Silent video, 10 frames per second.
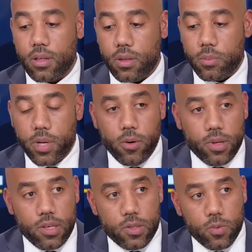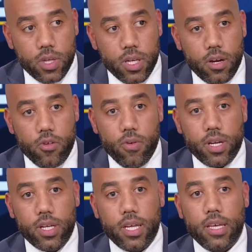Bear with us. We are trying
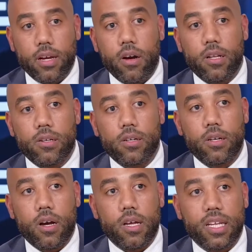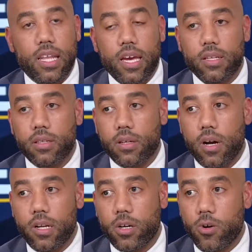to get that caller on the line.
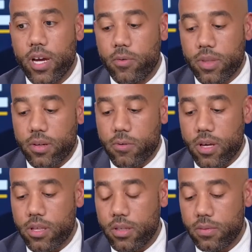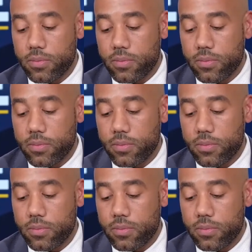Caller, go ahead with your question.